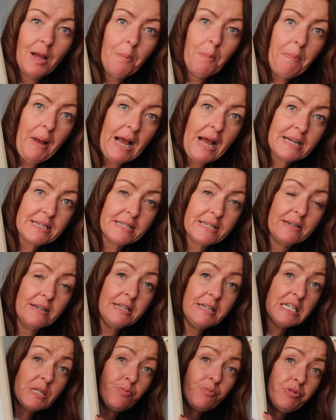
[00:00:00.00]

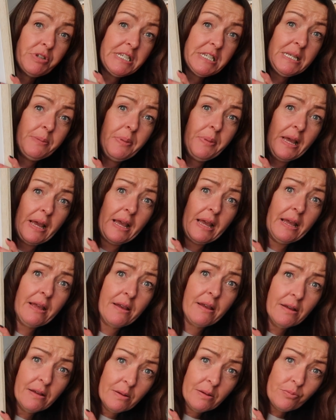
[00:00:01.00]
pattern. It's pretty
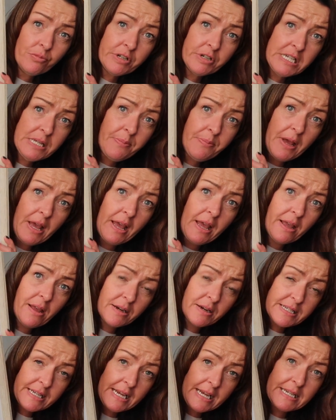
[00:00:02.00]
big, pretty big.
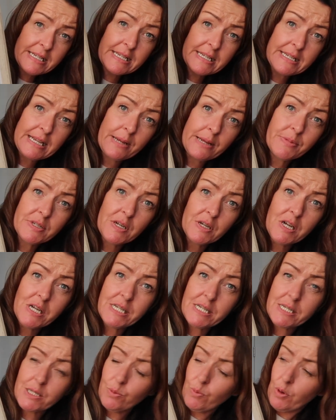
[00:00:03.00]
I'd say it's the same
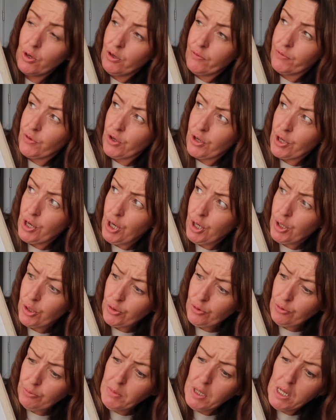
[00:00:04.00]
size as the one I've got at
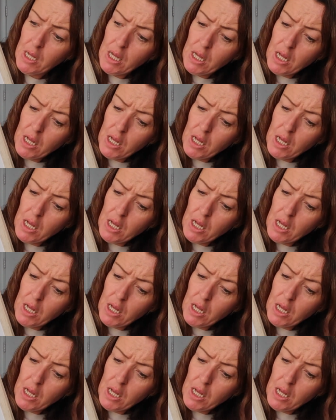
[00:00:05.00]
home.